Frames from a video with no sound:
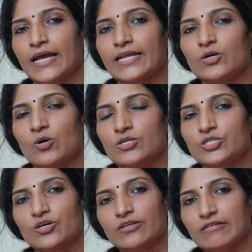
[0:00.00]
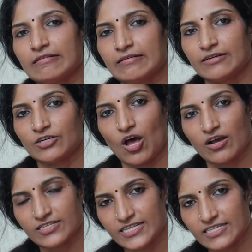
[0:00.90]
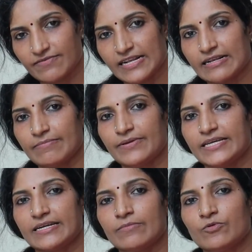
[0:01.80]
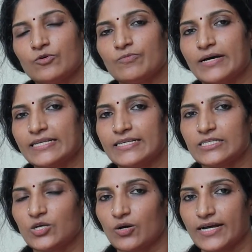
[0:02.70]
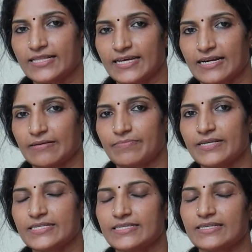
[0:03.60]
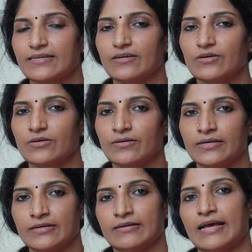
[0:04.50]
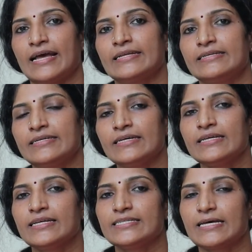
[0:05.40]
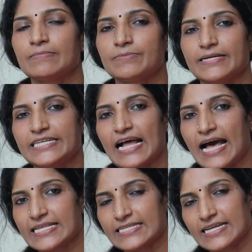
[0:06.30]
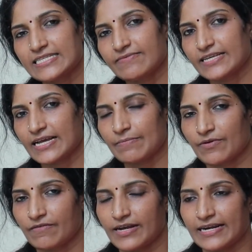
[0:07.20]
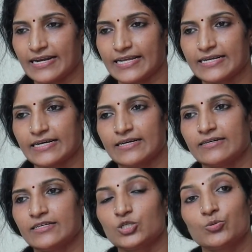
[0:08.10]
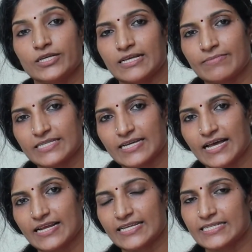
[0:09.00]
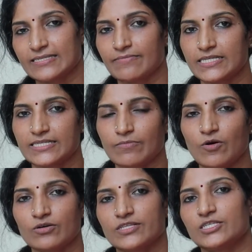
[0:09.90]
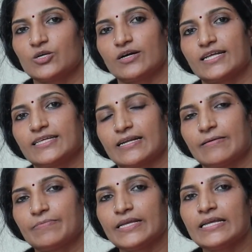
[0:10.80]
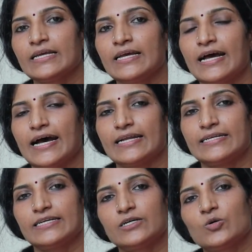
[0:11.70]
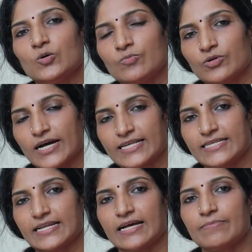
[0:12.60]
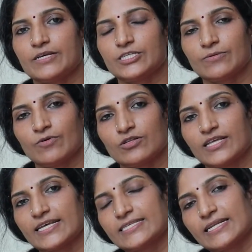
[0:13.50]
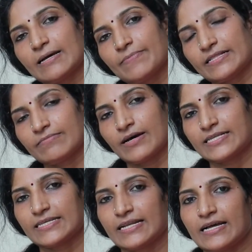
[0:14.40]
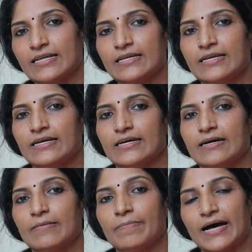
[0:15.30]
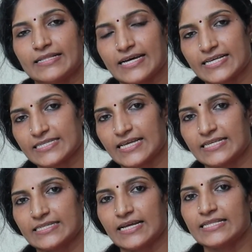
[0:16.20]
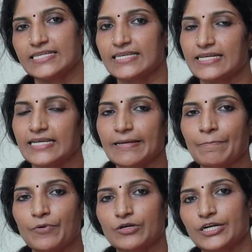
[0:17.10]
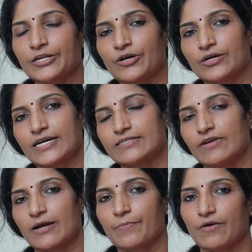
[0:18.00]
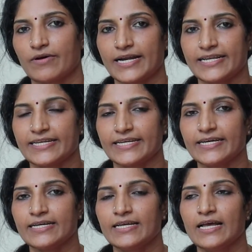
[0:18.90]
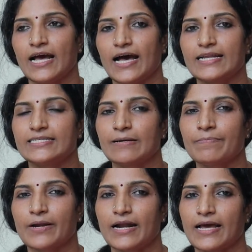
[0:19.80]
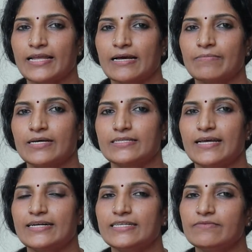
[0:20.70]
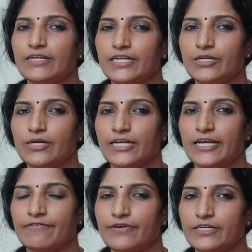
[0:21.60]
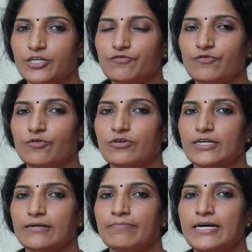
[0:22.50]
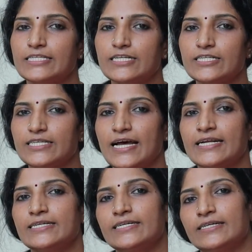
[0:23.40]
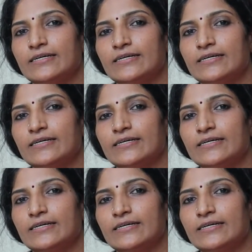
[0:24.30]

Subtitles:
And also toxins will be removed by these yoga therapies. And some special asanas we can provide, like Surya Namaskara is the best among this yoga therapy, and Gomukhasana, Paschimottasana, Padmasana, Padahastasana. These are the important yogas we are providing here. And some pranayamas, that is very effective for muscles and